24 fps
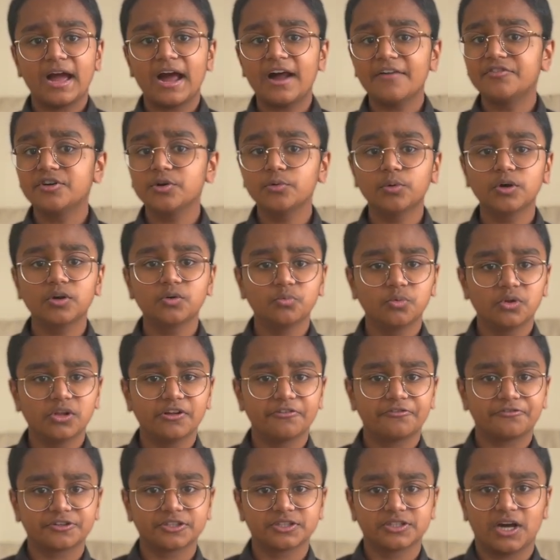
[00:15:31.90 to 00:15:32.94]
Everyone
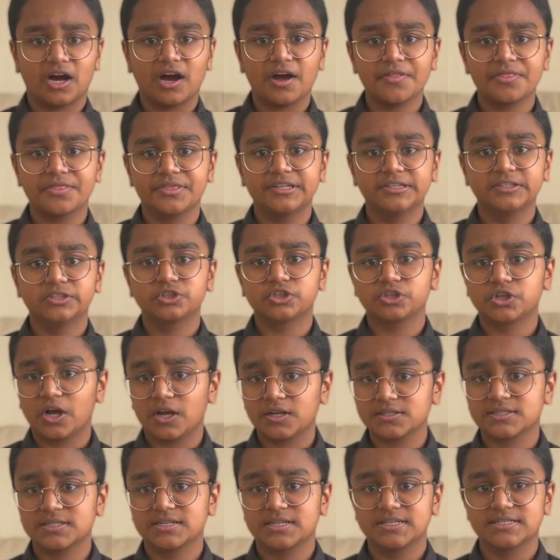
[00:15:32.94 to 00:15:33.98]
will have forgotten the
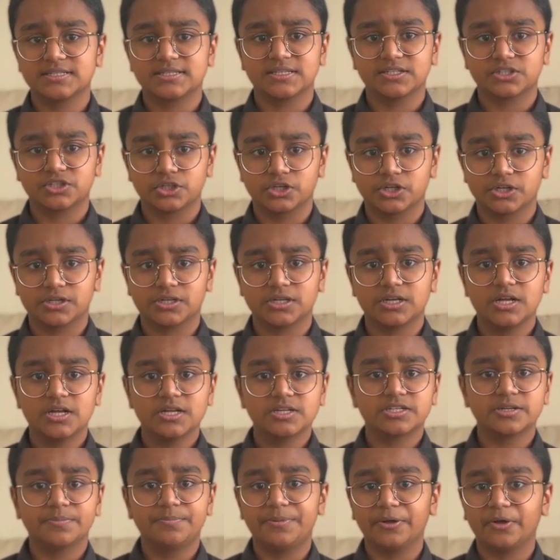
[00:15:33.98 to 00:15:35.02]
atrocities it took
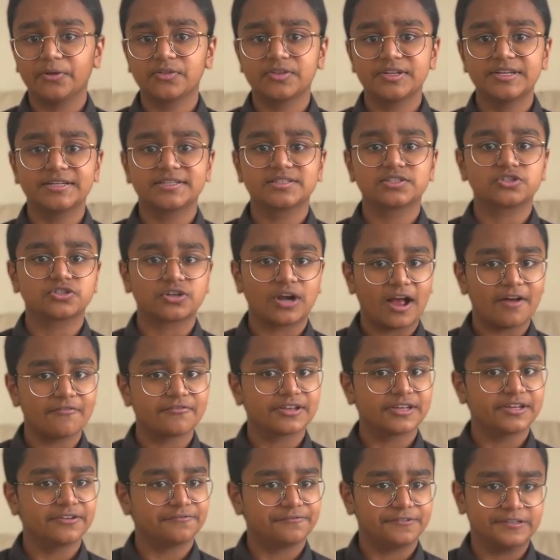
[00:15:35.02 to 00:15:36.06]
to build the
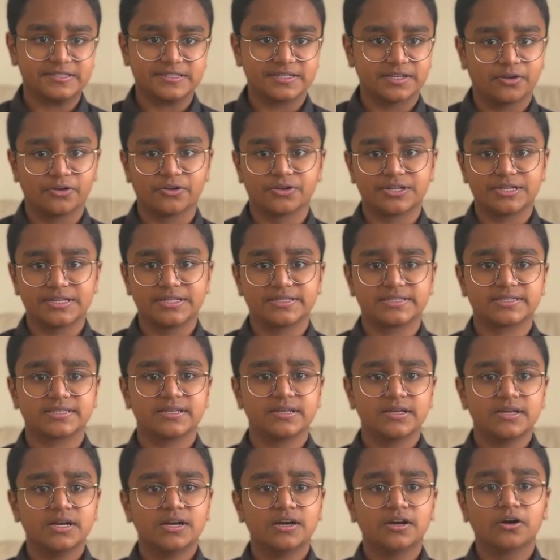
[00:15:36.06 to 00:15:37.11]
extravagant
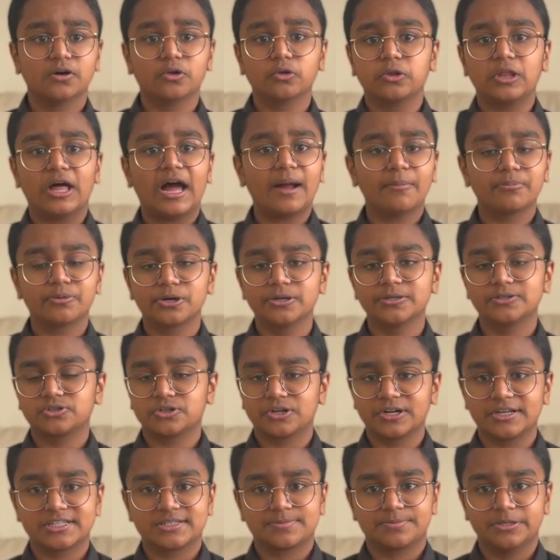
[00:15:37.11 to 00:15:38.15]
facilities, elaborate
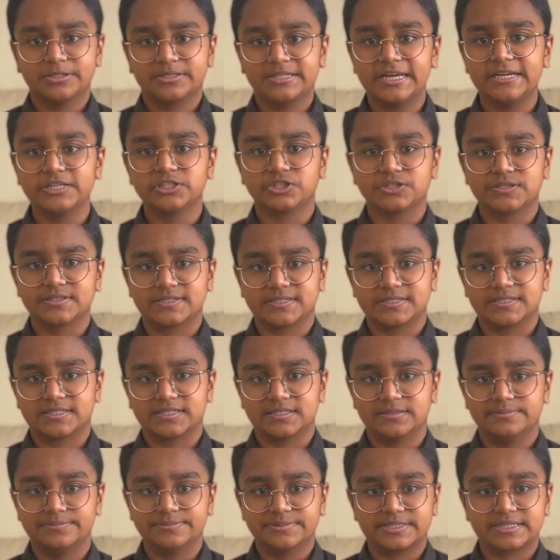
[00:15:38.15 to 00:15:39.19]
transportation
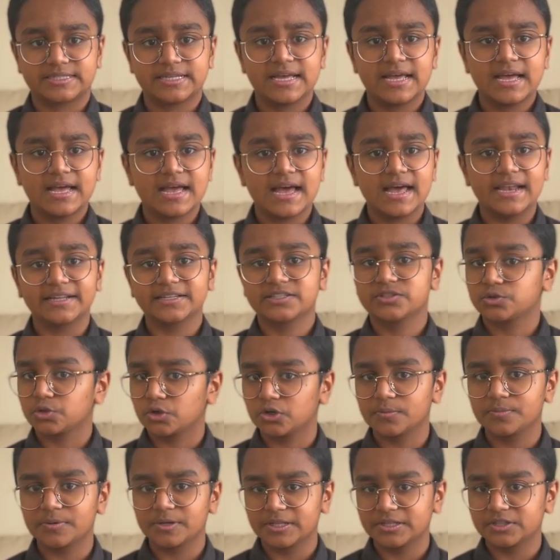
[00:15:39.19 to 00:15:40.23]
systems, and
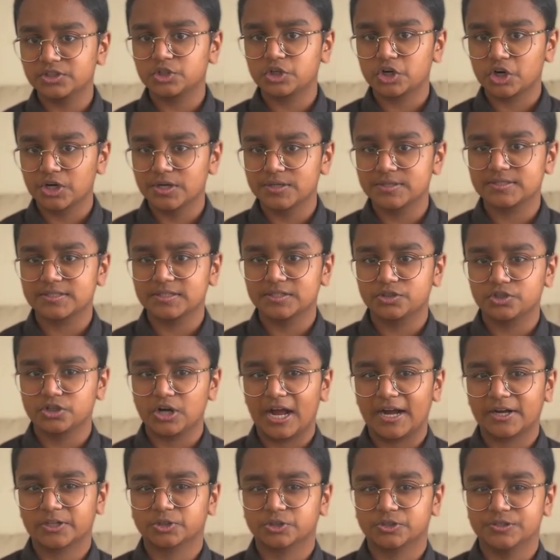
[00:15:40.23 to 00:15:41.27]
exorbitant tourist
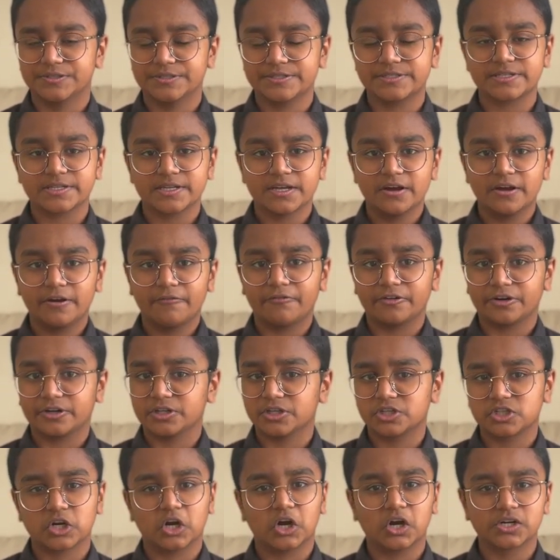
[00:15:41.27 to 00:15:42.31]
attractions for
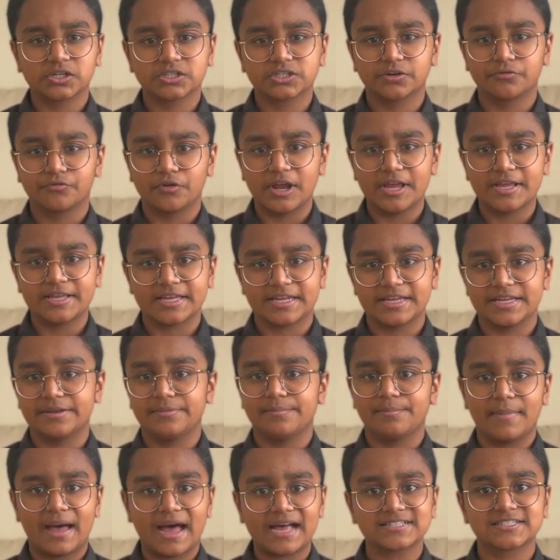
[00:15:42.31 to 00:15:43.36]
Qatar to rake
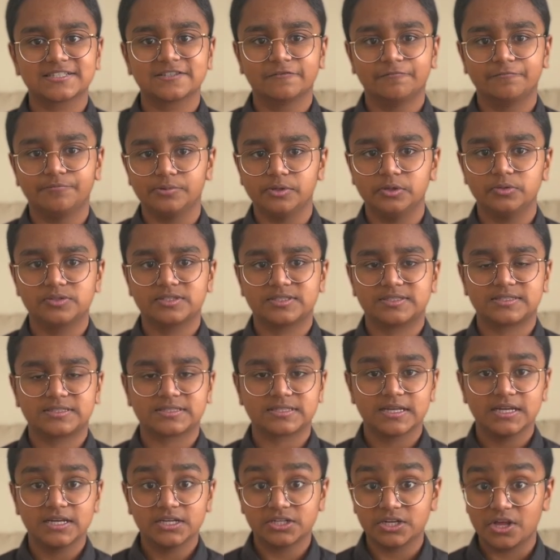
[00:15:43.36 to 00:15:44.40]
in massive
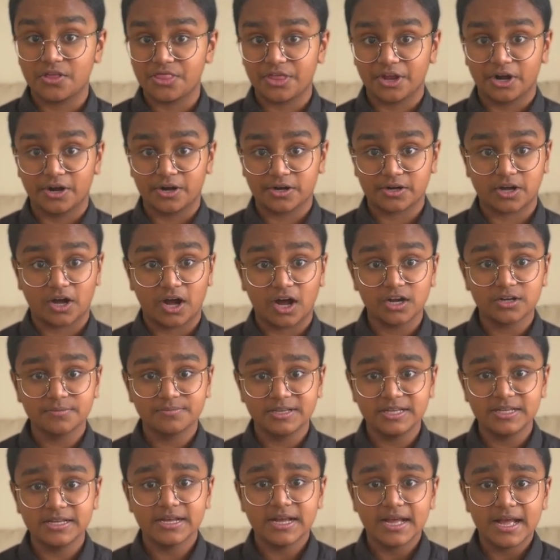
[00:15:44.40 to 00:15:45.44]
boosts to their
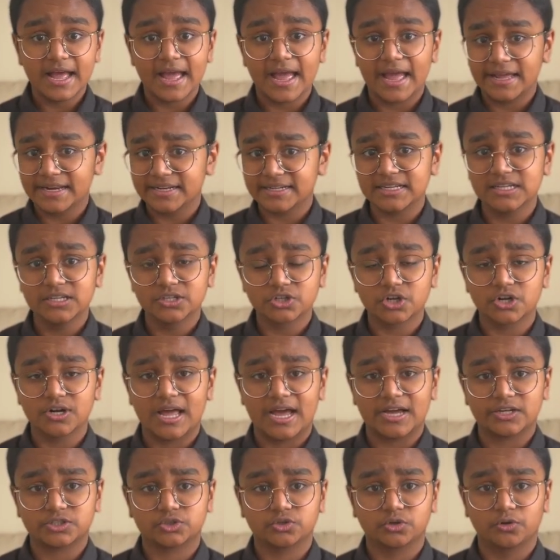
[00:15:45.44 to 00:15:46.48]
economy and
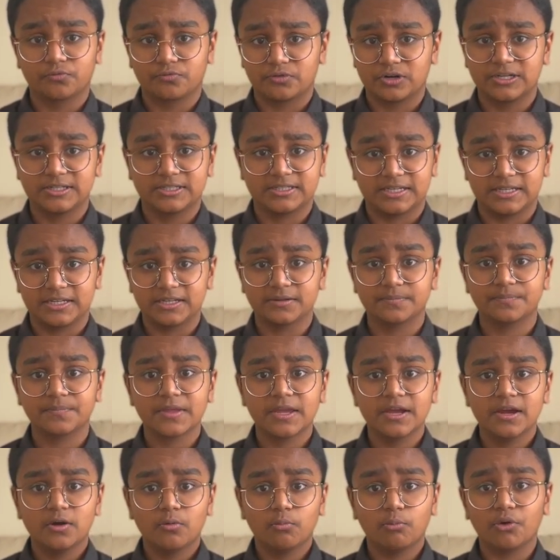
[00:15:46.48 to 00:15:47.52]
international ranking,
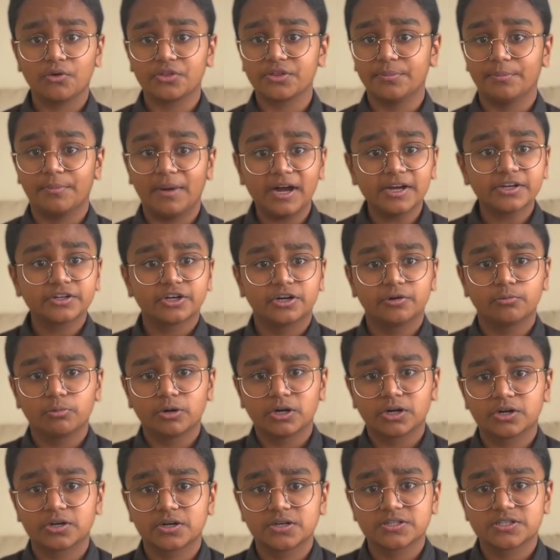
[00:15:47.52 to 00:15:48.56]
while the migrant
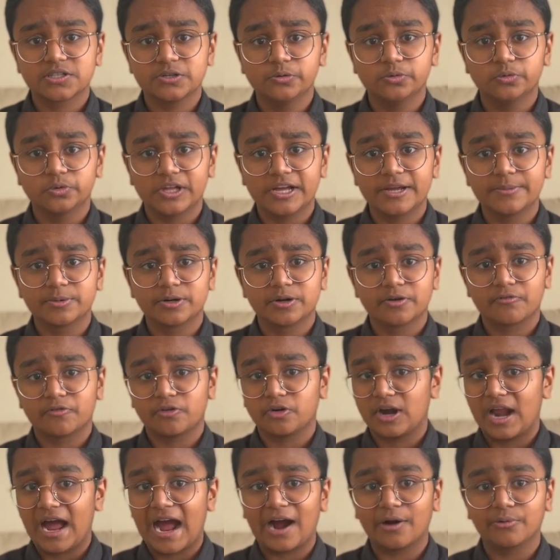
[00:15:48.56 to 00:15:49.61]
workers who labored
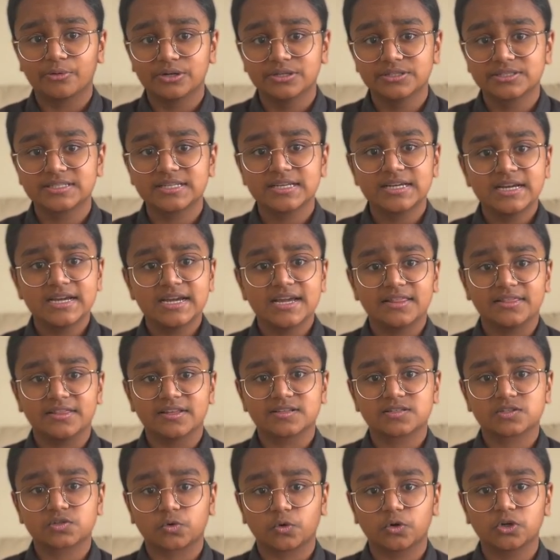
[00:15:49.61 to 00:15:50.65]
for hours in
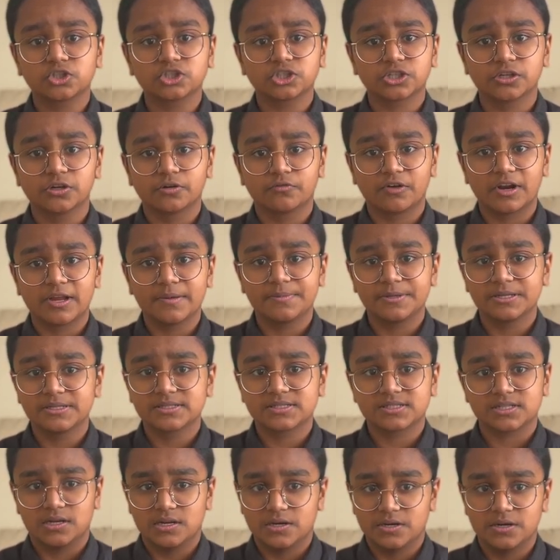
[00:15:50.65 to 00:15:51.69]
the scorching Arabian
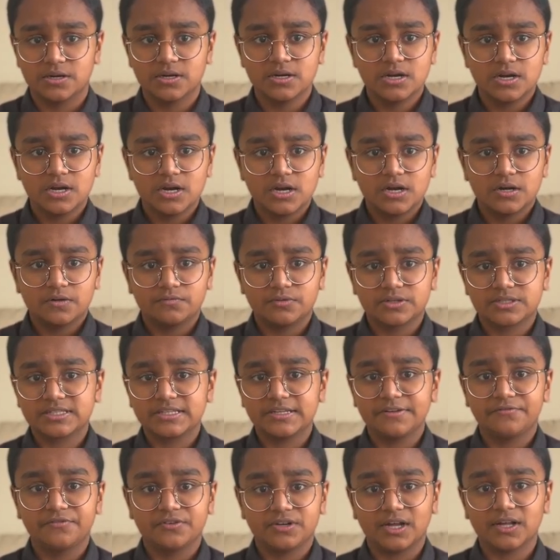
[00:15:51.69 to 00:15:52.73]
sun
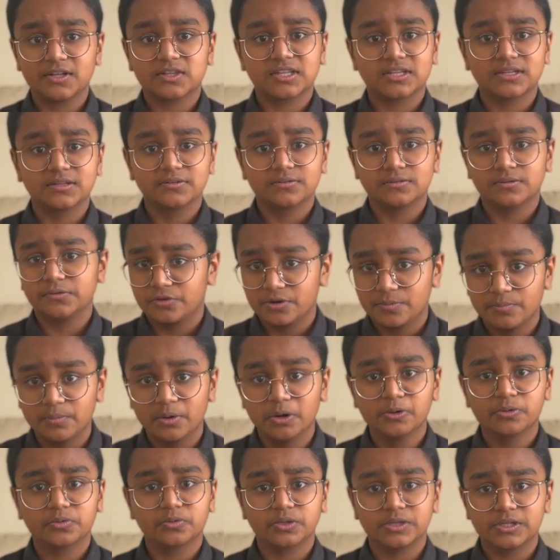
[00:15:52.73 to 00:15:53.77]
received nothing
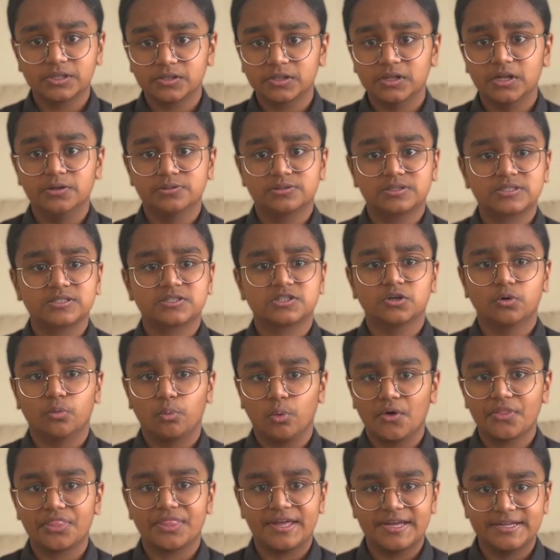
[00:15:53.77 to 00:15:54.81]
remotely close to
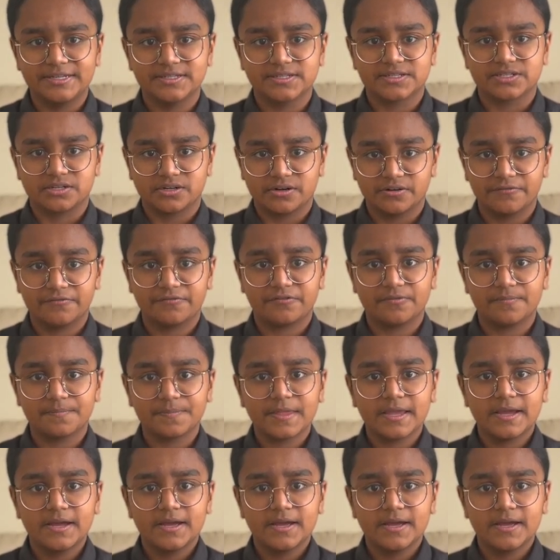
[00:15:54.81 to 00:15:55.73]
what they deserve.